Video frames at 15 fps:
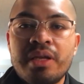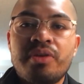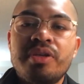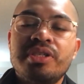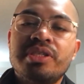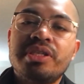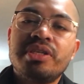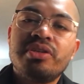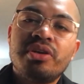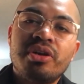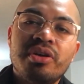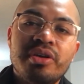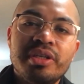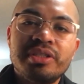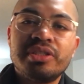increases
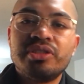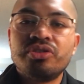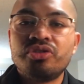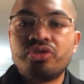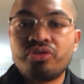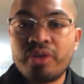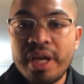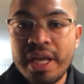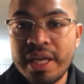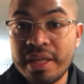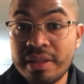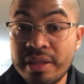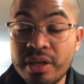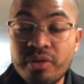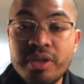endurance and
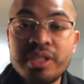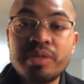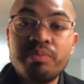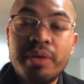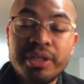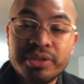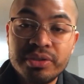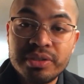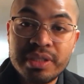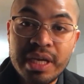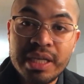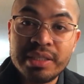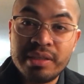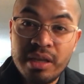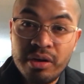strength, increases muscle
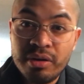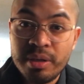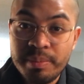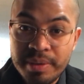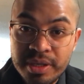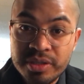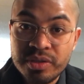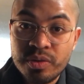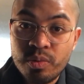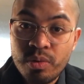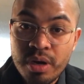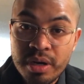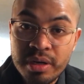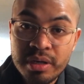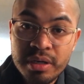size, literally because of
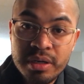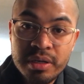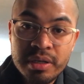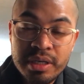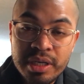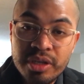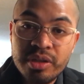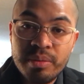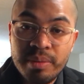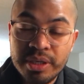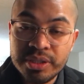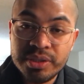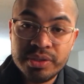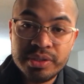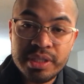the water. Any of
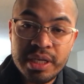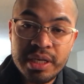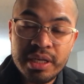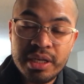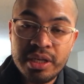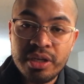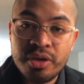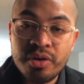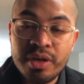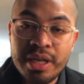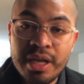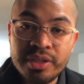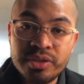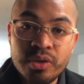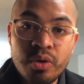the muscles that
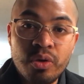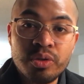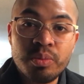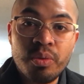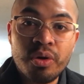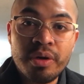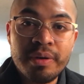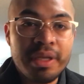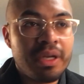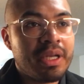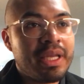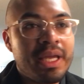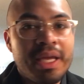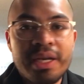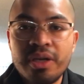you're allowed to hold more,
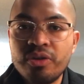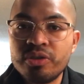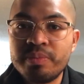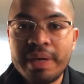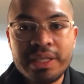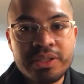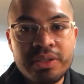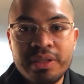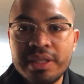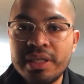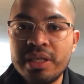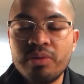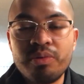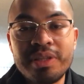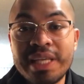and again, it goes back to
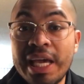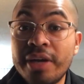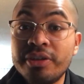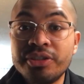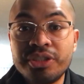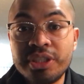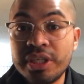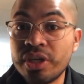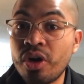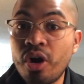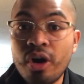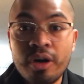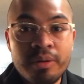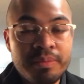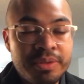linking with energy
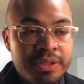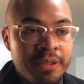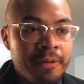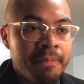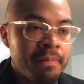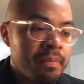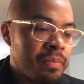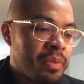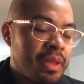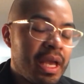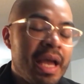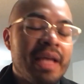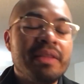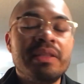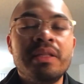and carbs,
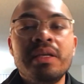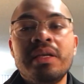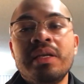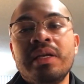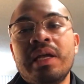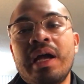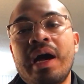and